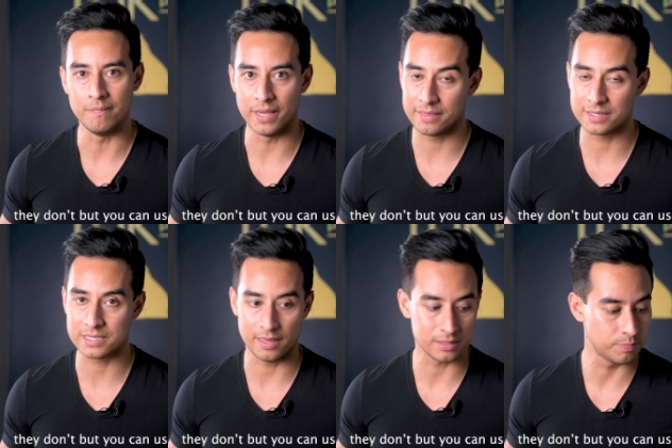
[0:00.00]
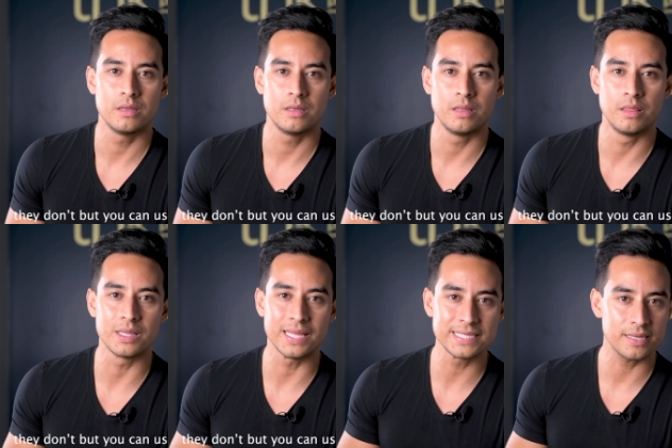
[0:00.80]
make this lens.
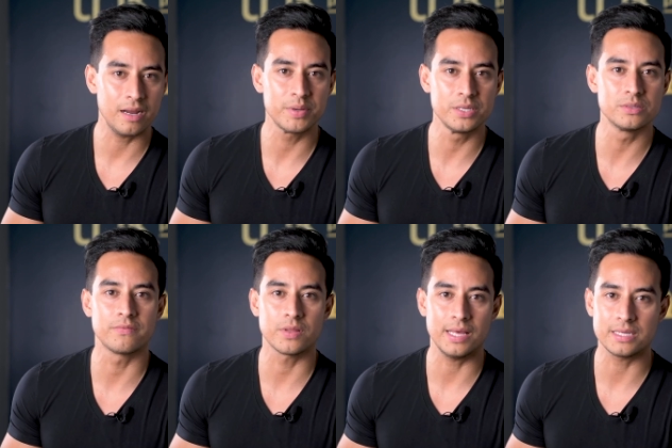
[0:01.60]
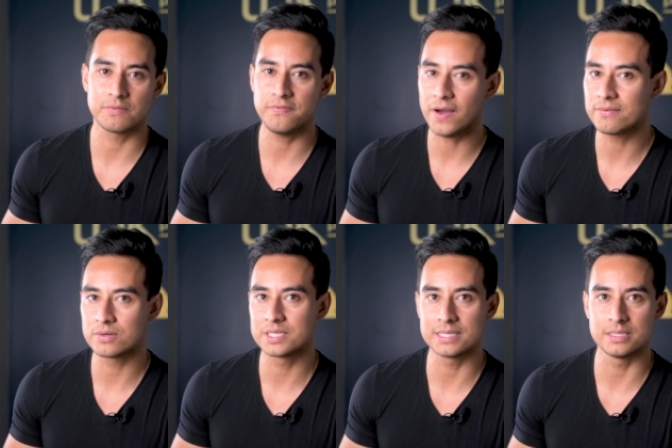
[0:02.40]
The lens that I've been using for the last five
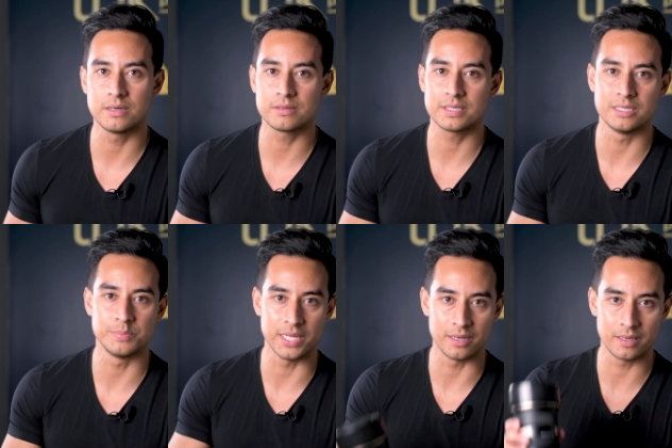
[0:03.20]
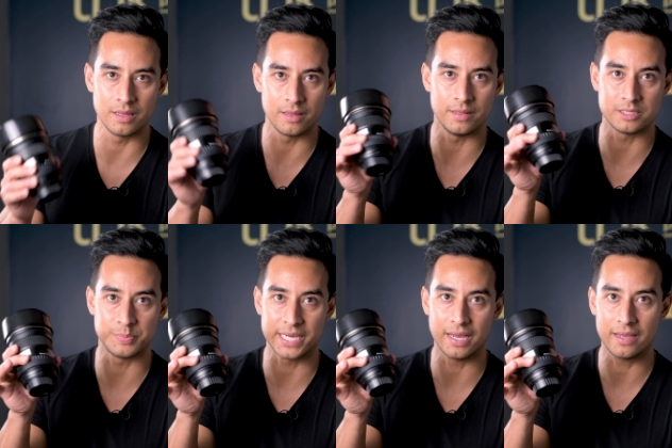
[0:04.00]
or six years has been this
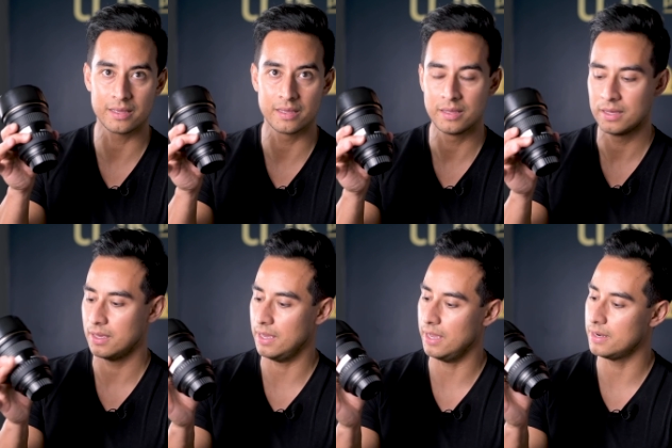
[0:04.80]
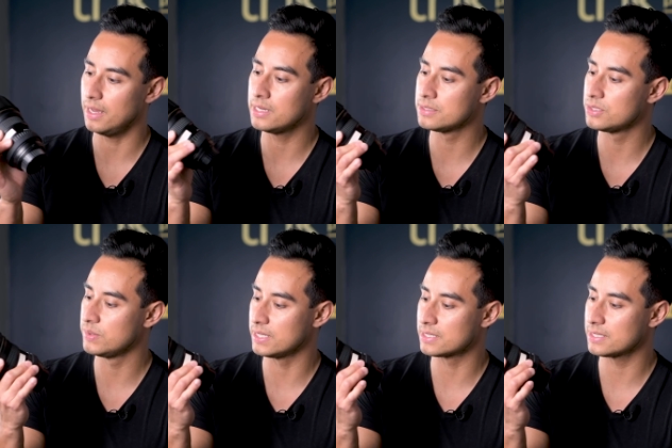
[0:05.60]
big guy. And as
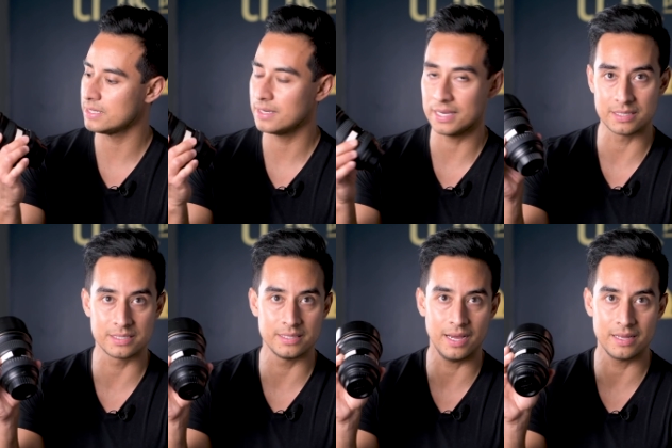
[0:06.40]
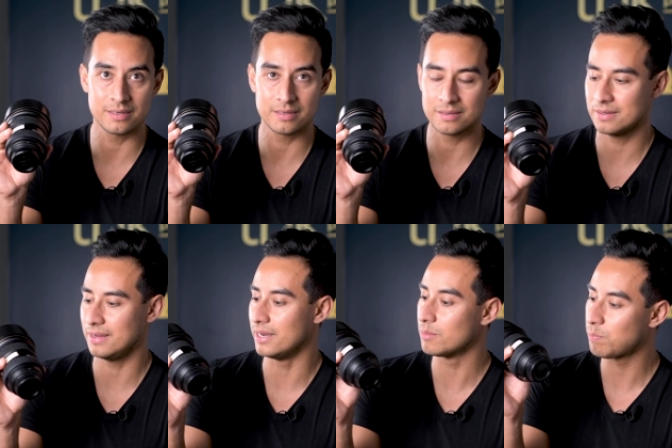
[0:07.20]
you can see, it's not
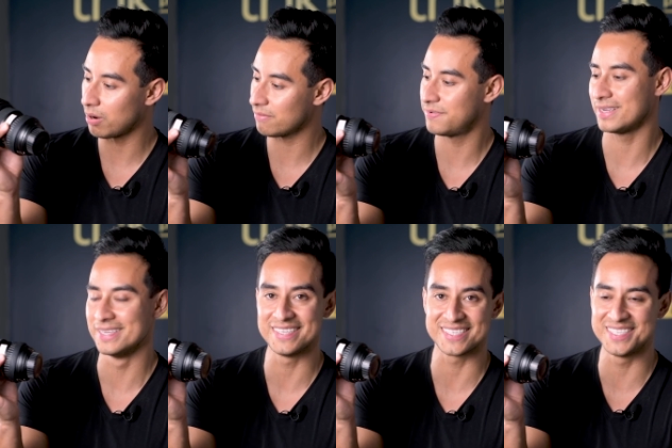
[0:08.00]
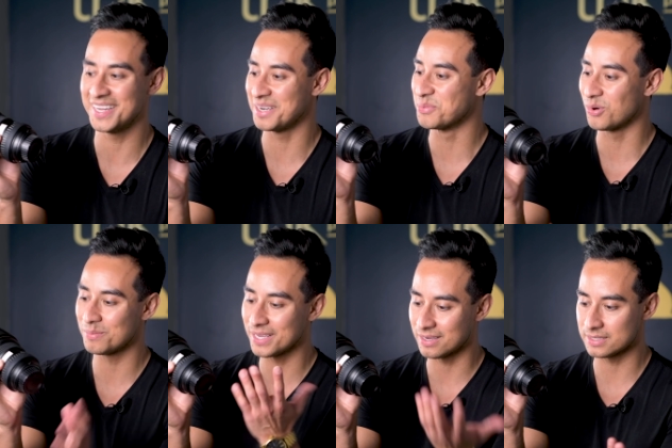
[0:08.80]
in perfect condition anymore
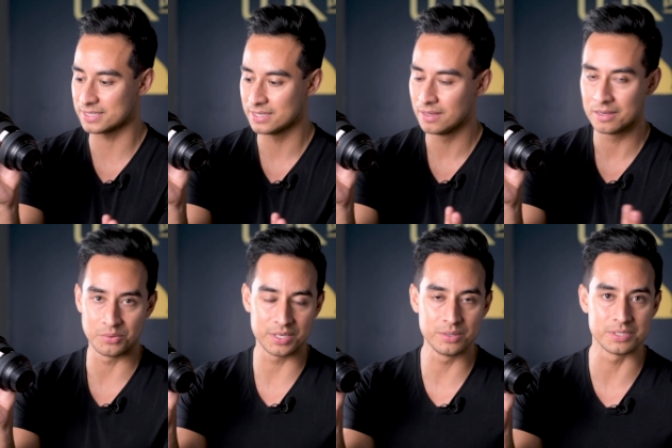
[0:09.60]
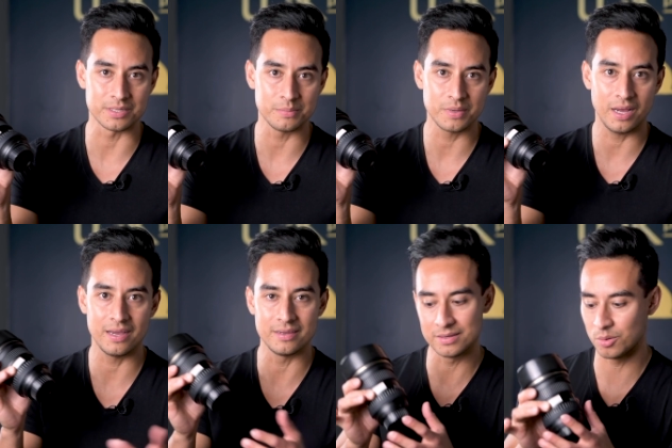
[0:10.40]
because we use them.
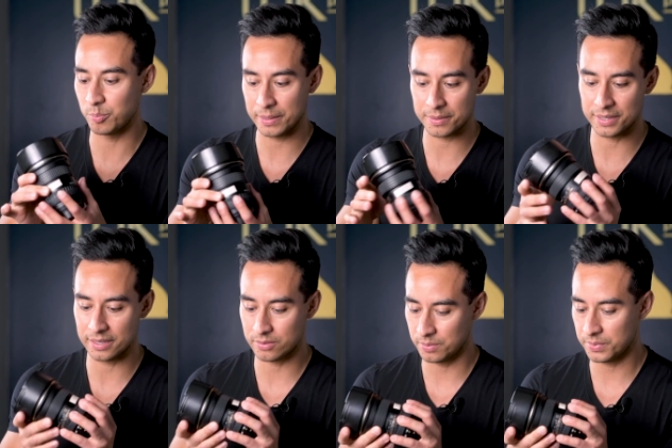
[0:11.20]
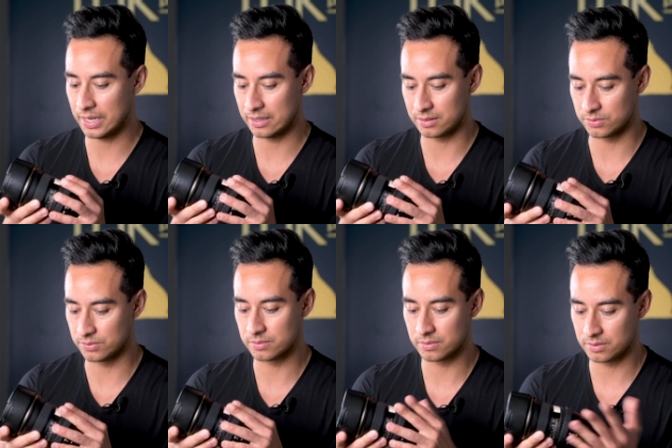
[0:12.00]
I don't baby my equipment, I
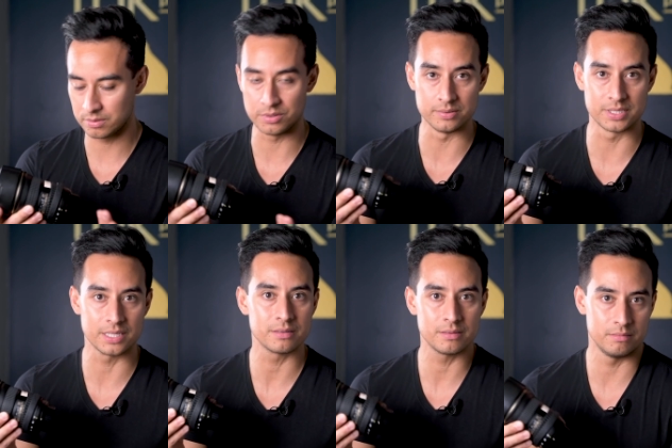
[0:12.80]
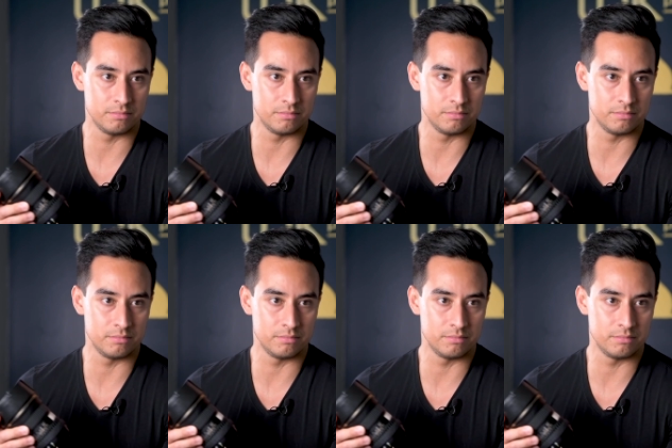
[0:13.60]
do use it,